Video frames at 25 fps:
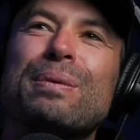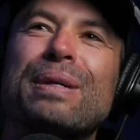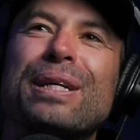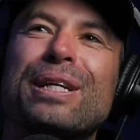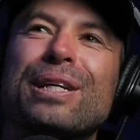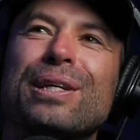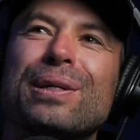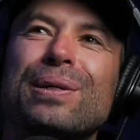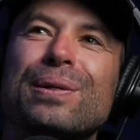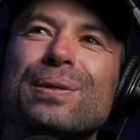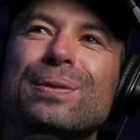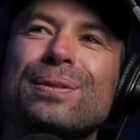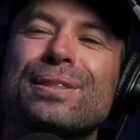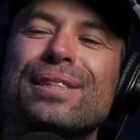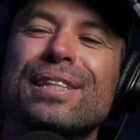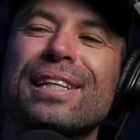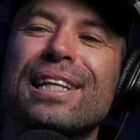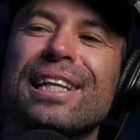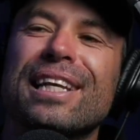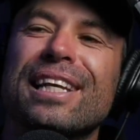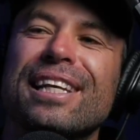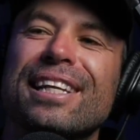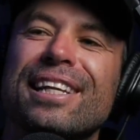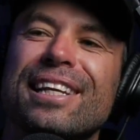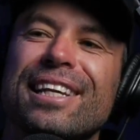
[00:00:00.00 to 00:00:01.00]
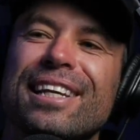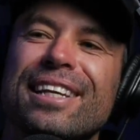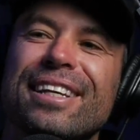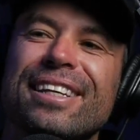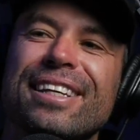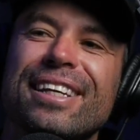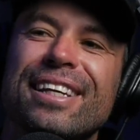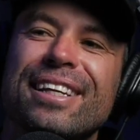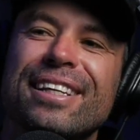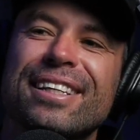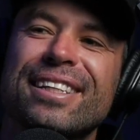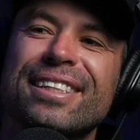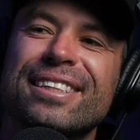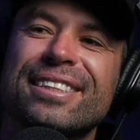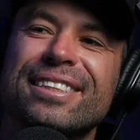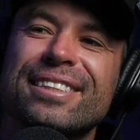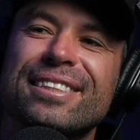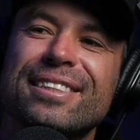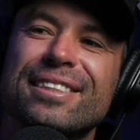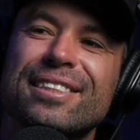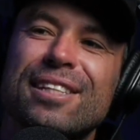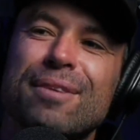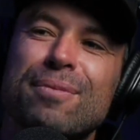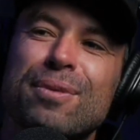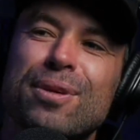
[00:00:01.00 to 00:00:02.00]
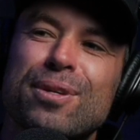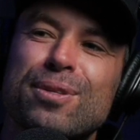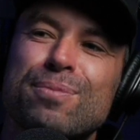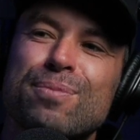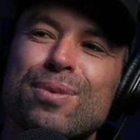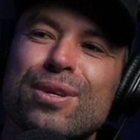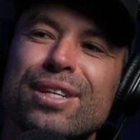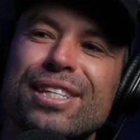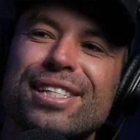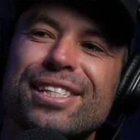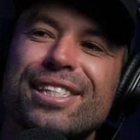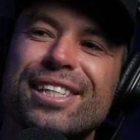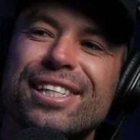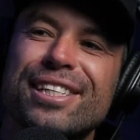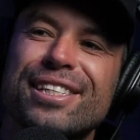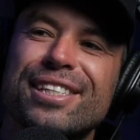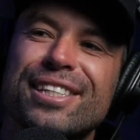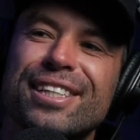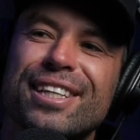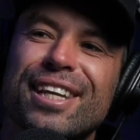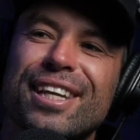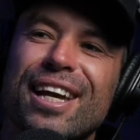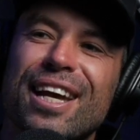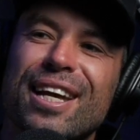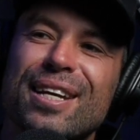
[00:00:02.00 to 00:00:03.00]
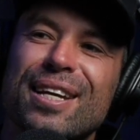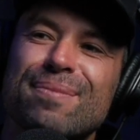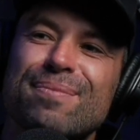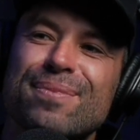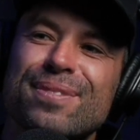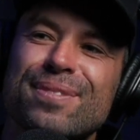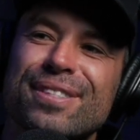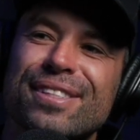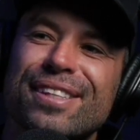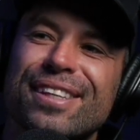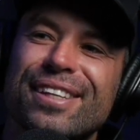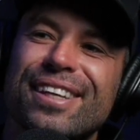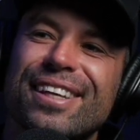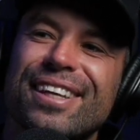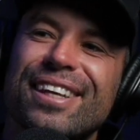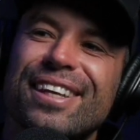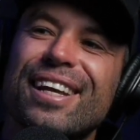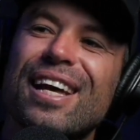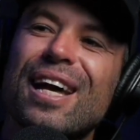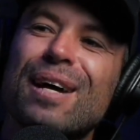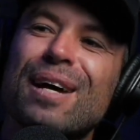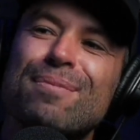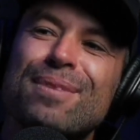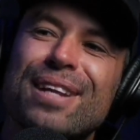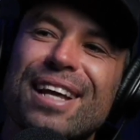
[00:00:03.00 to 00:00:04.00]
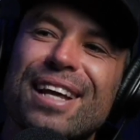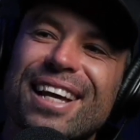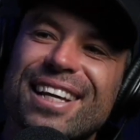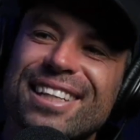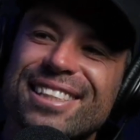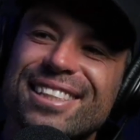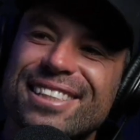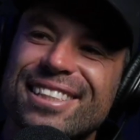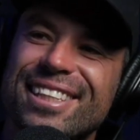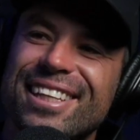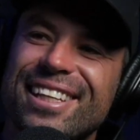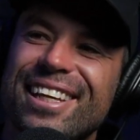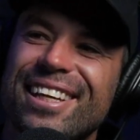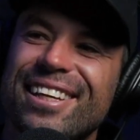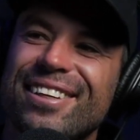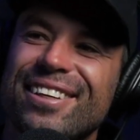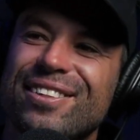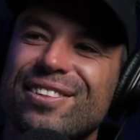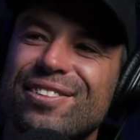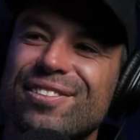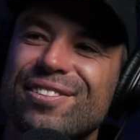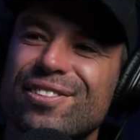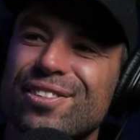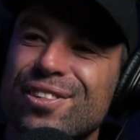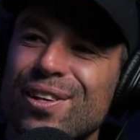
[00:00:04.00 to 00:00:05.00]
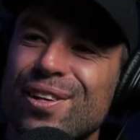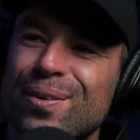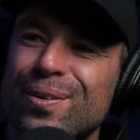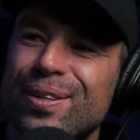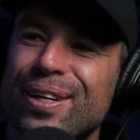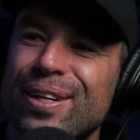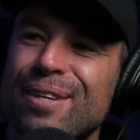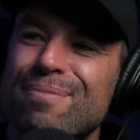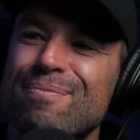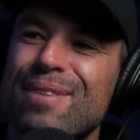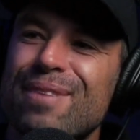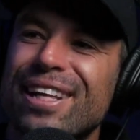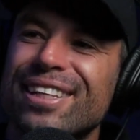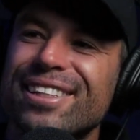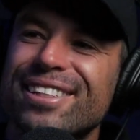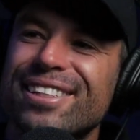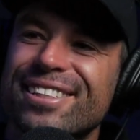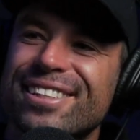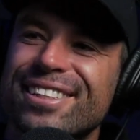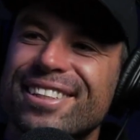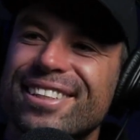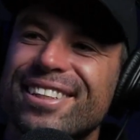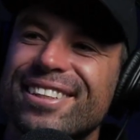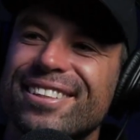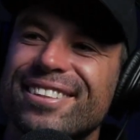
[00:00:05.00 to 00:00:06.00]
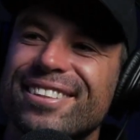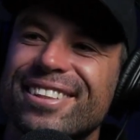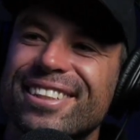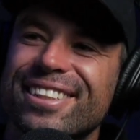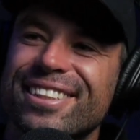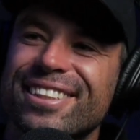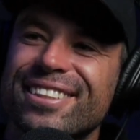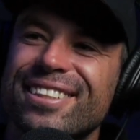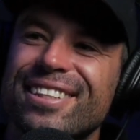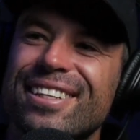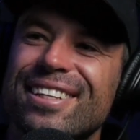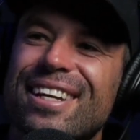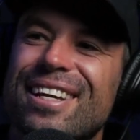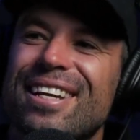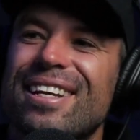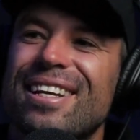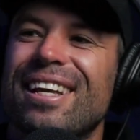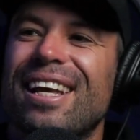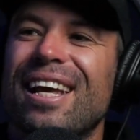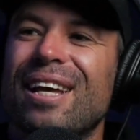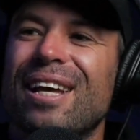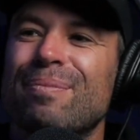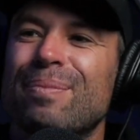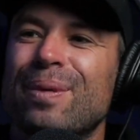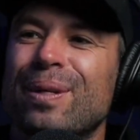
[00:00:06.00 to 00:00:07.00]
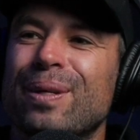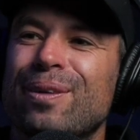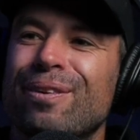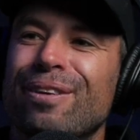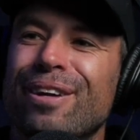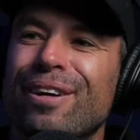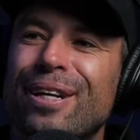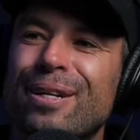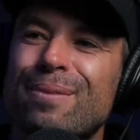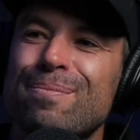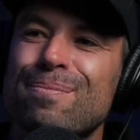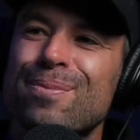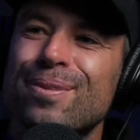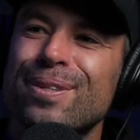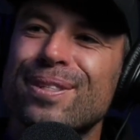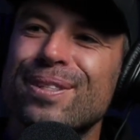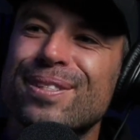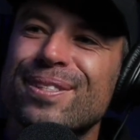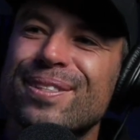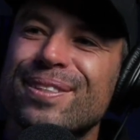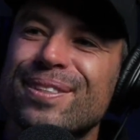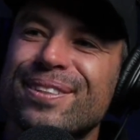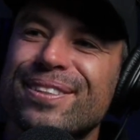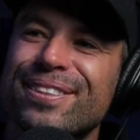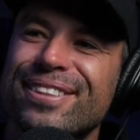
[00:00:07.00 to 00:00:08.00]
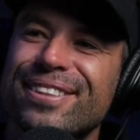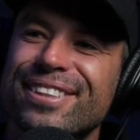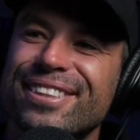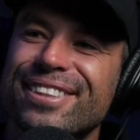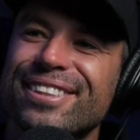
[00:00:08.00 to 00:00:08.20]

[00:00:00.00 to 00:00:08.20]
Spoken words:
have been cool to lead it in some of those pre-season games last year and sold out Munster and the crowd at Bristol.